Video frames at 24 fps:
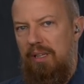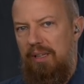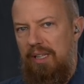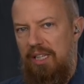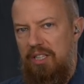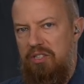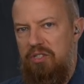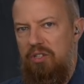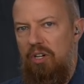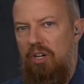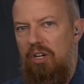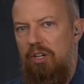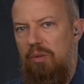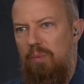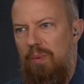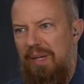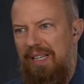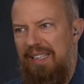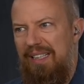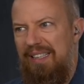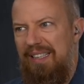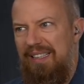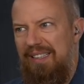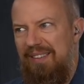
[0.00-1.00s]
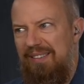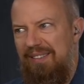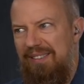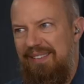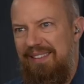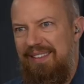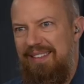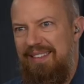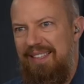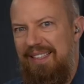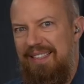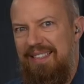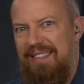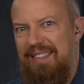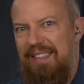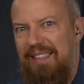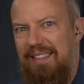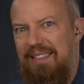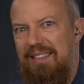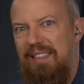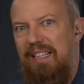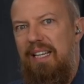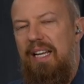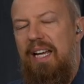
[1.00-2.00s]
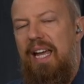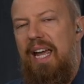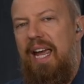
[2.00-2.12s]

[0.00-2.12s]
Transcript: Lexar went, oh, this kind of sucks,